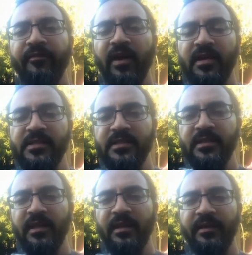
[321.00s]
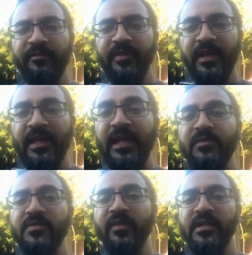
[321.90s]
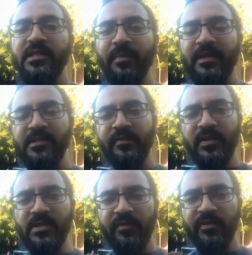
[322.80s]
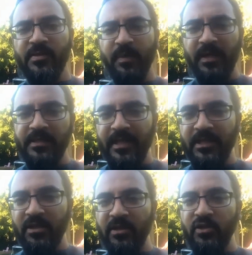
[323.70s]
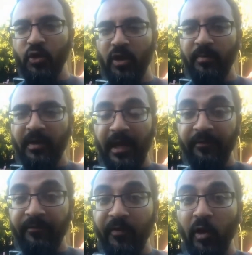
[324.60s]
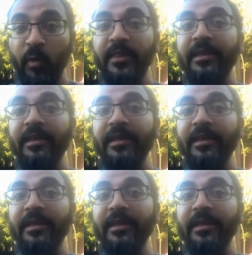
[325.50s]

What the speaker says: forgives vast amounts of his servants because they turn to him and follow in